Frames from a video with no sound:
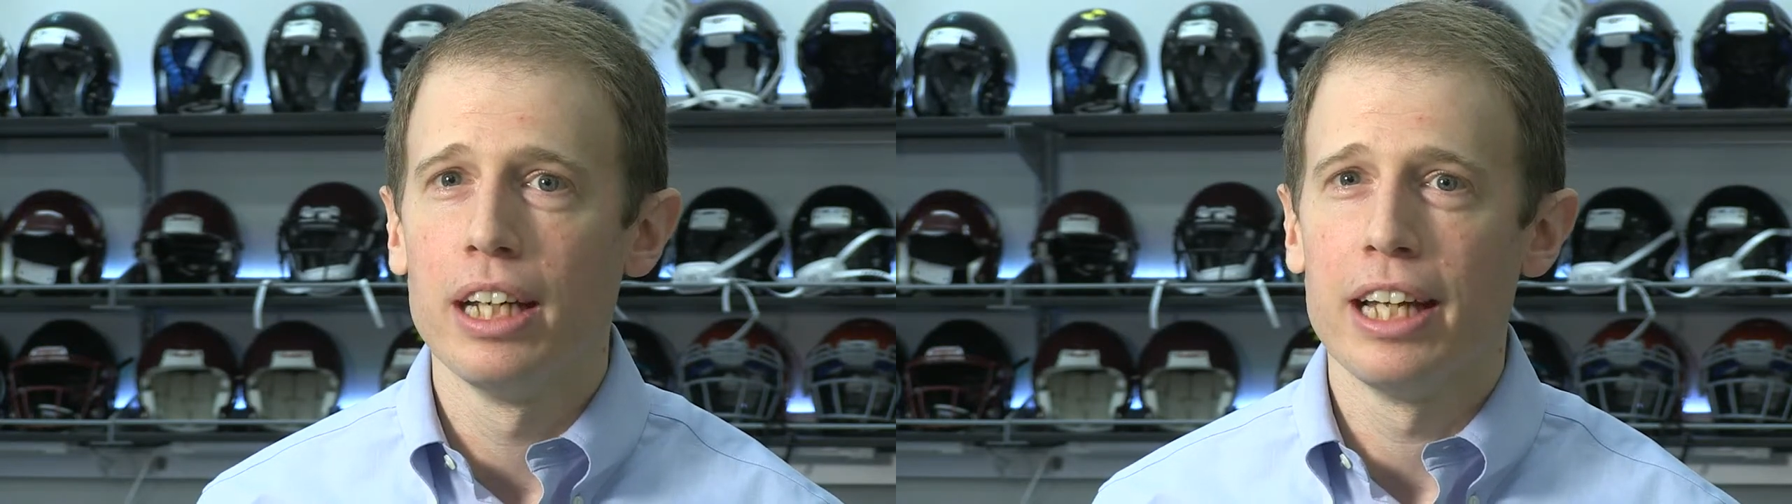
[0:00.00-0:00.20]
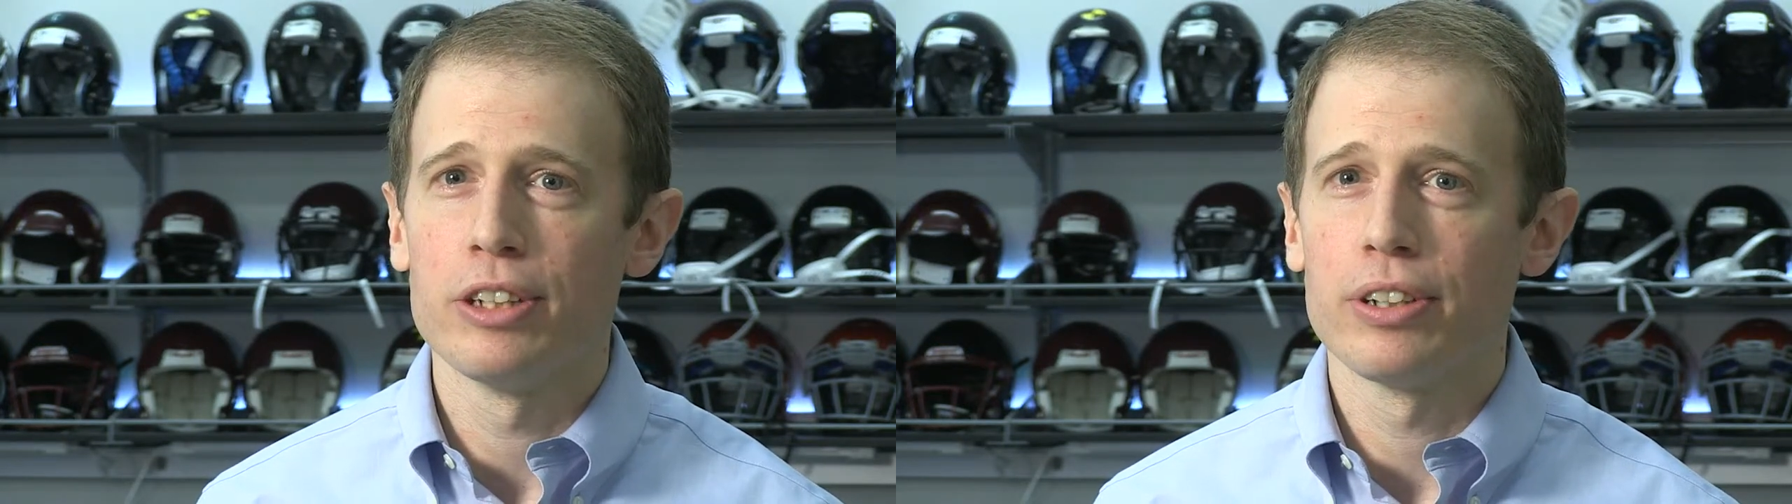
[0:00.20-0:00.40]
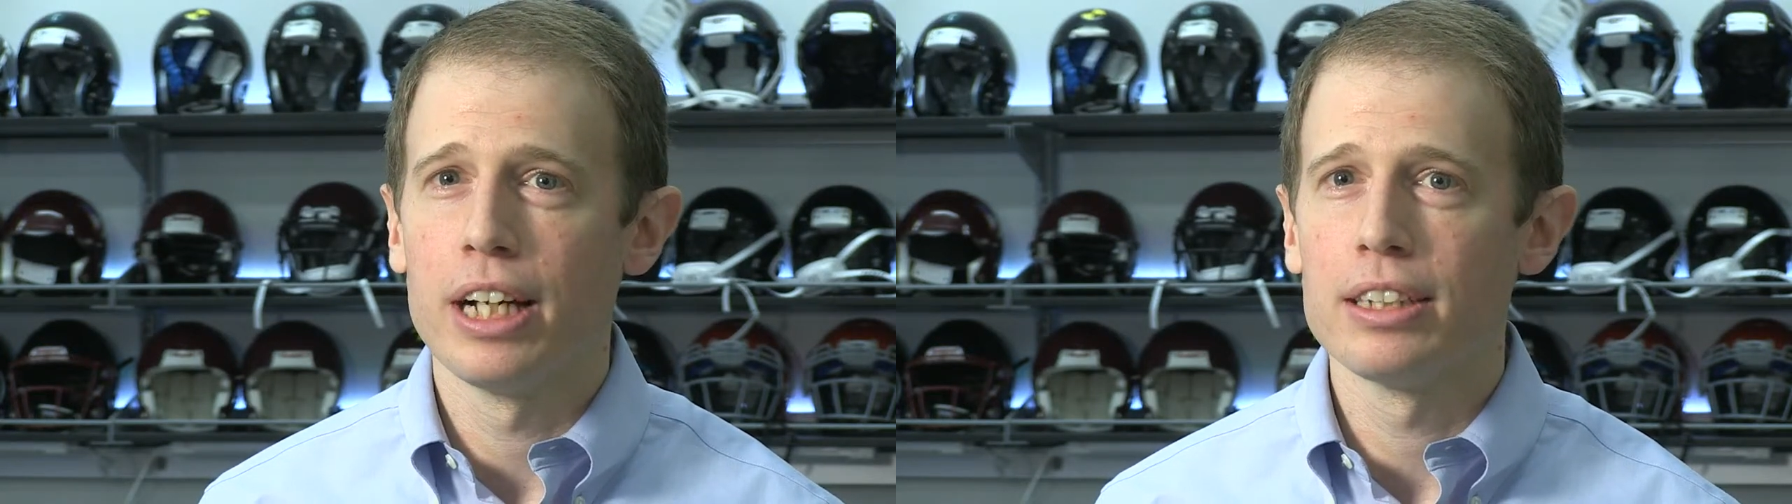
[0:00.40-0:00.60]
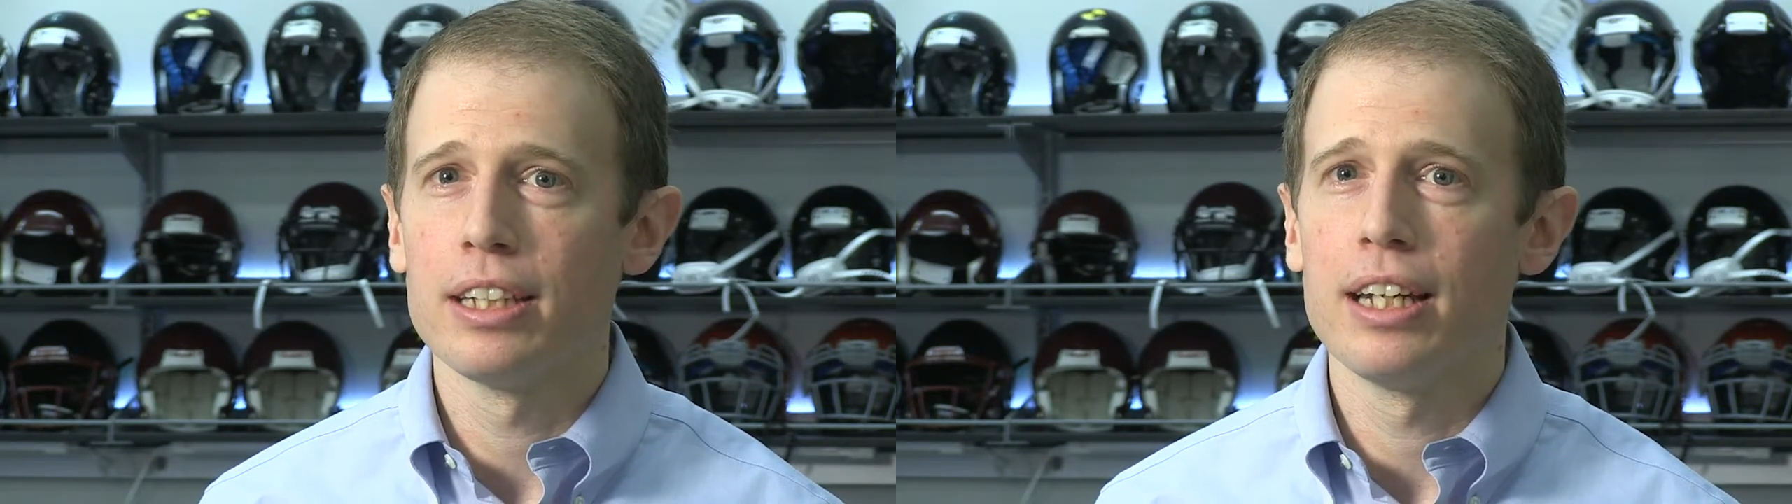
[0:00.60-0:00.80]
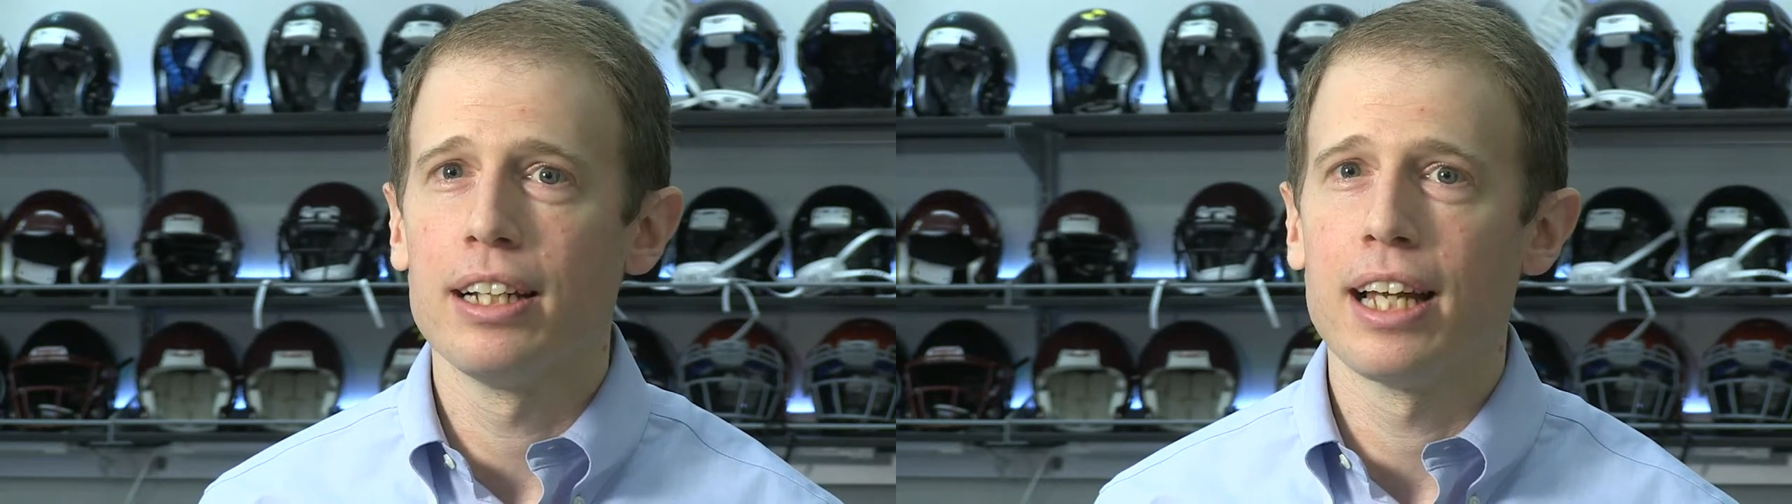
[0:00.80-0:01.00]
and
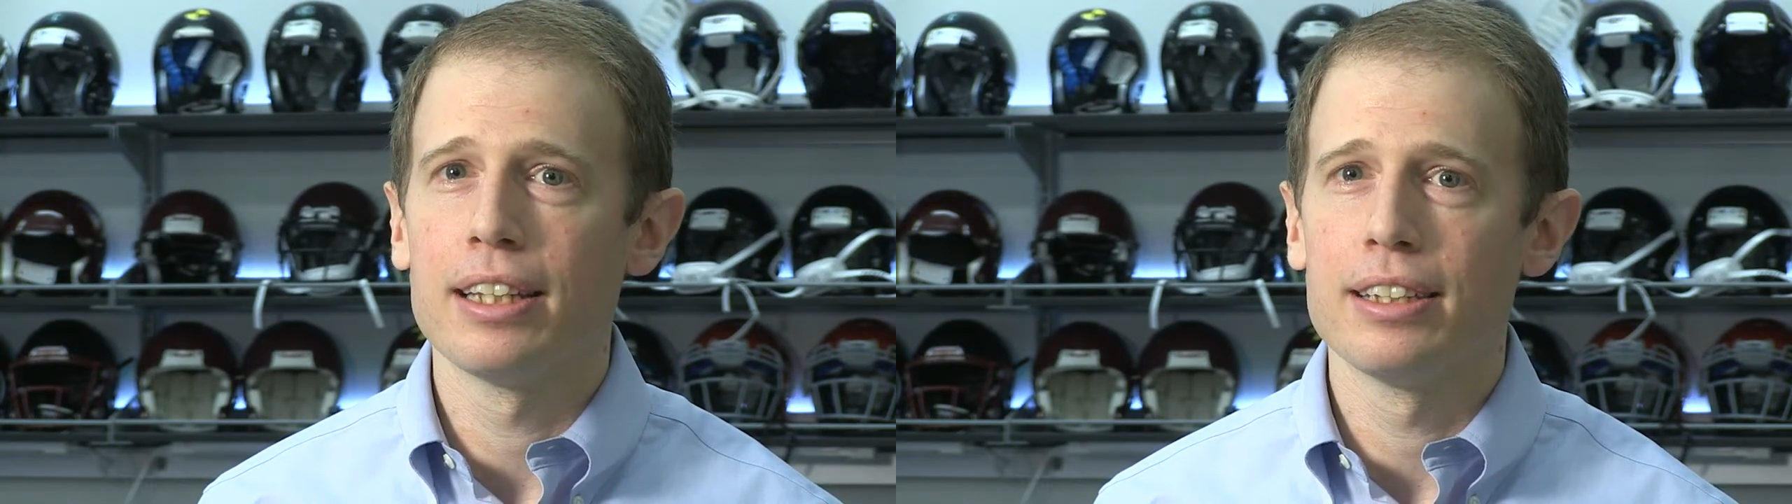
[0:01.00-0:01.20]
translating that